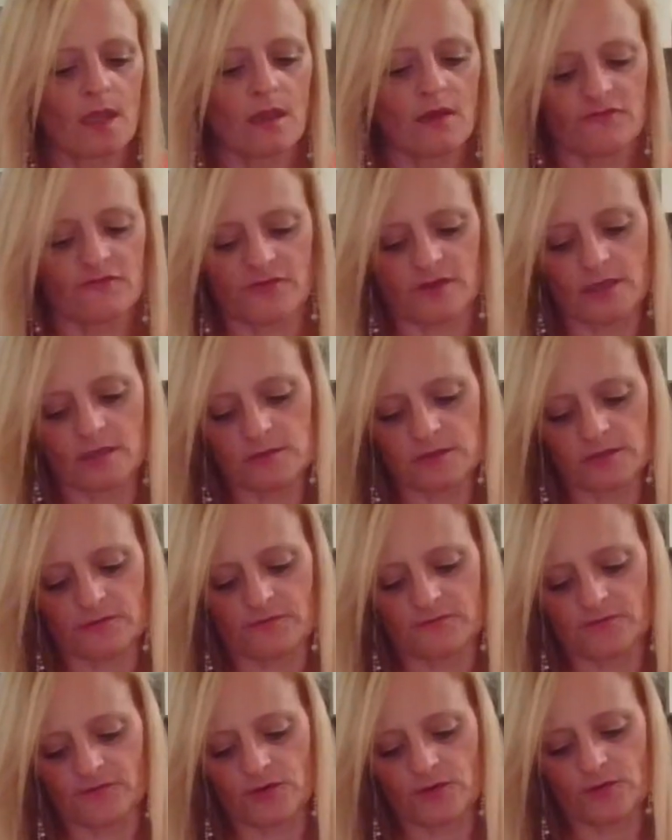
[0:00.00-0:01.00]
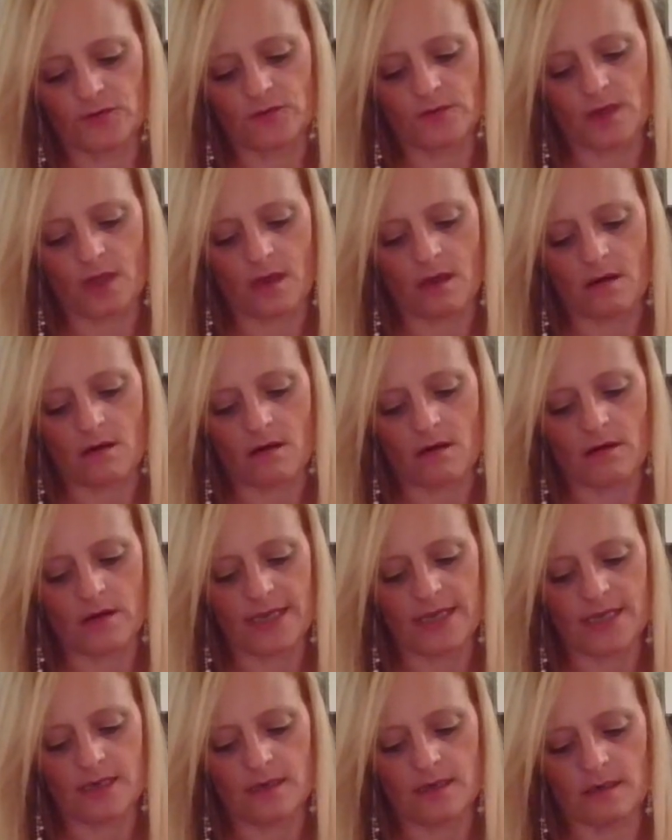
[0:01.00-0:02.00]
For those of you that are
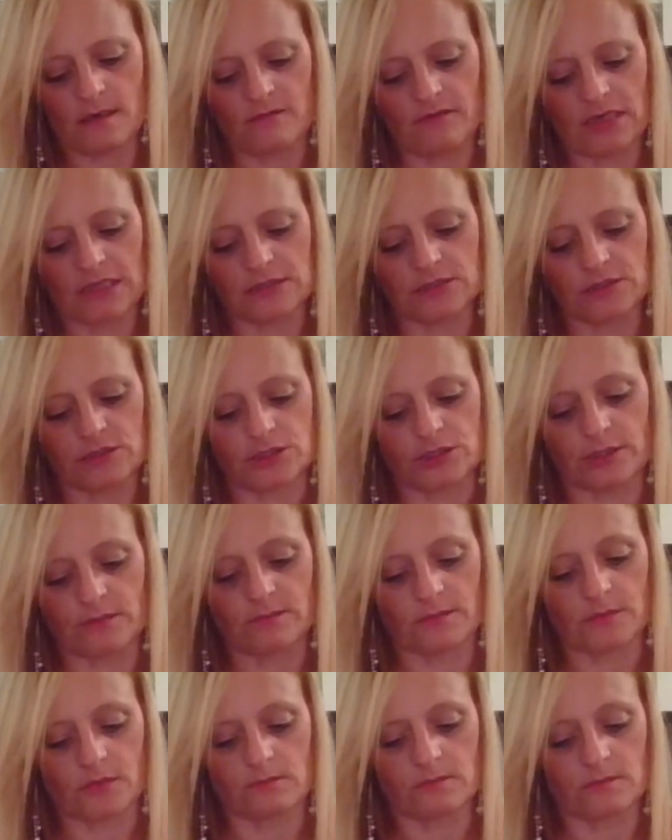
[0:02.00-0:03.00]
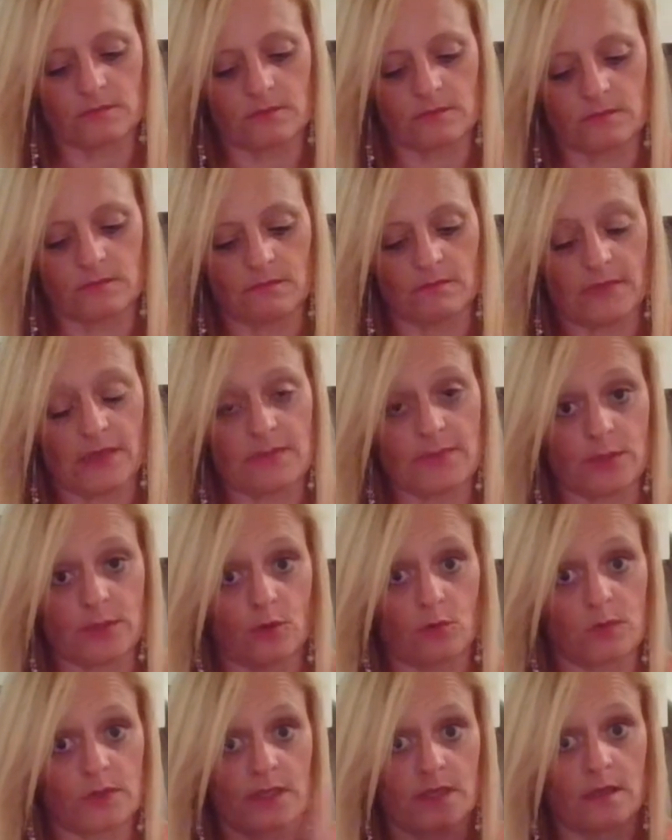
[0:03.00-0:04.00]
in a relationship, maybe
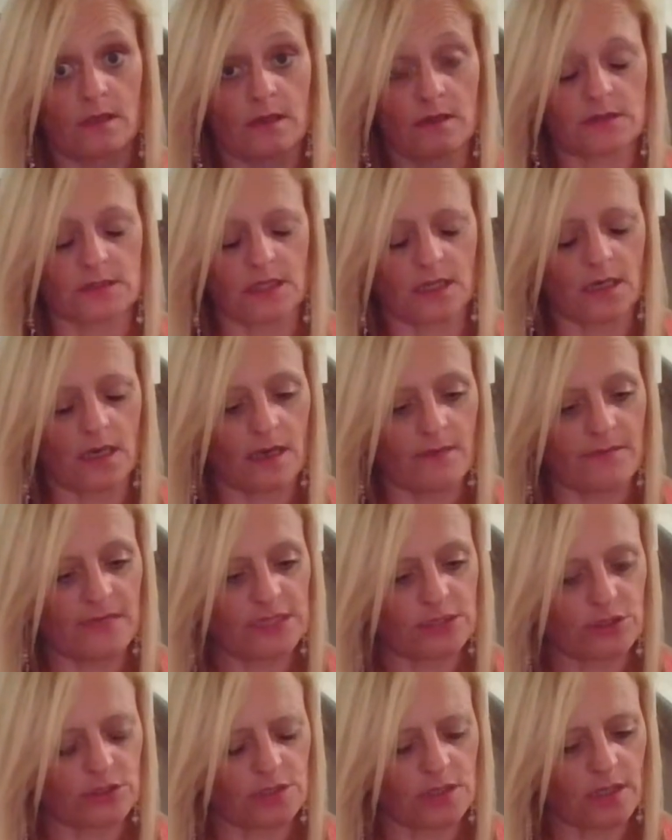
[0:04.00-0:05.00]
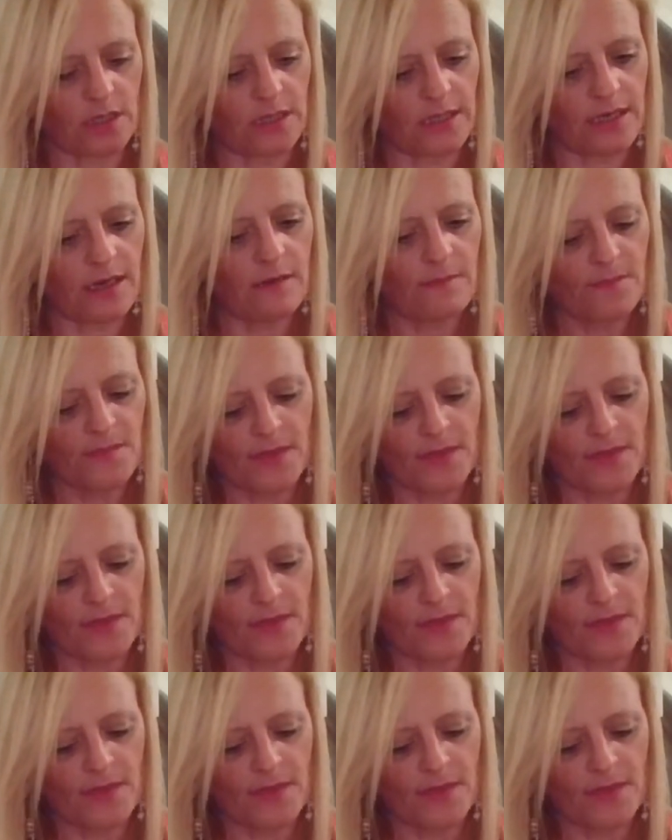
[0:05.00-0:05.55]
not with an earth sign like I mentioned earlier,